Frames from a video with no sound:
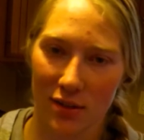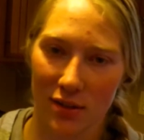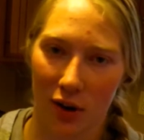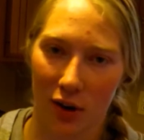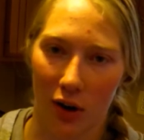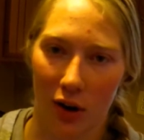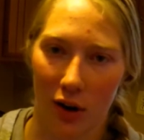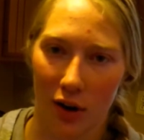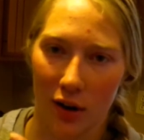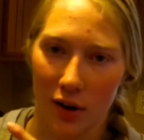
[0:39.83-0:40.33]

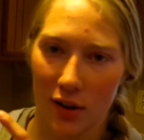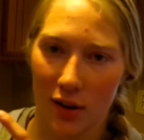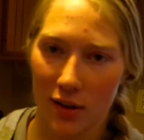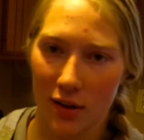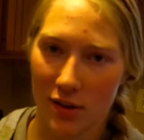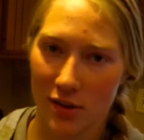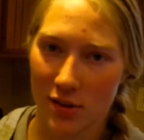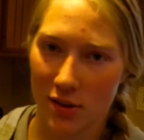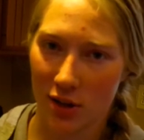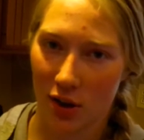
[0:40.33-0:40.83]
on the
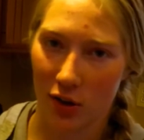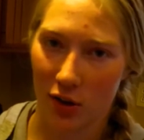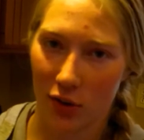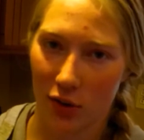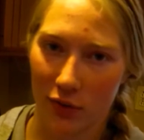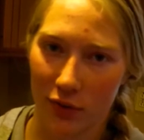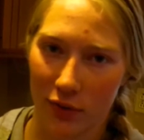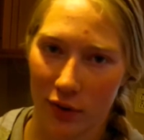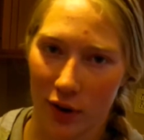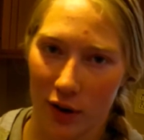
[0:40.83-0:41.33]

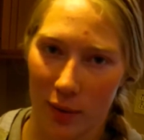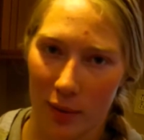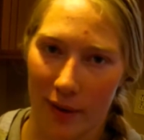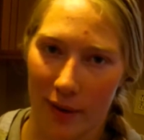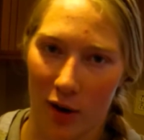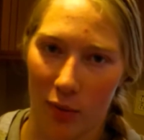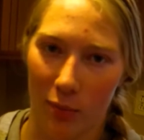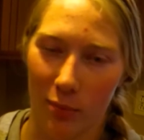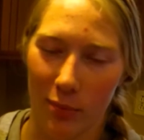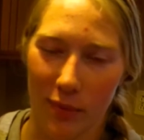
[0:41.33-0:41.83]
stove on
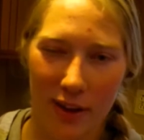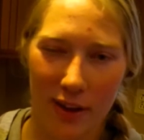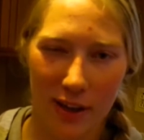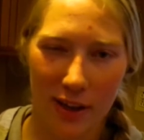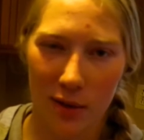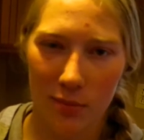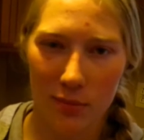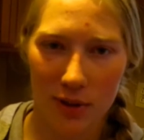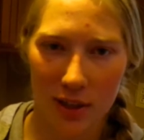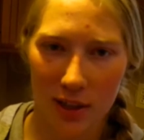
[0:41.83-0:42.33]
about
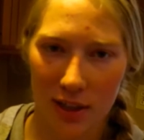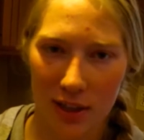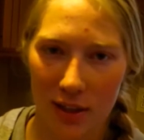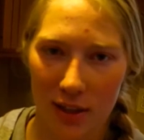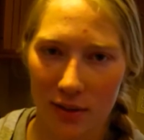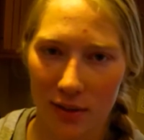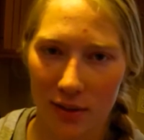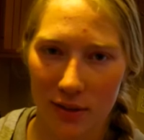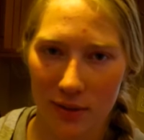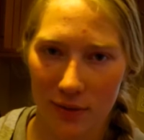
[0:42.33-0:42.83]
medium heat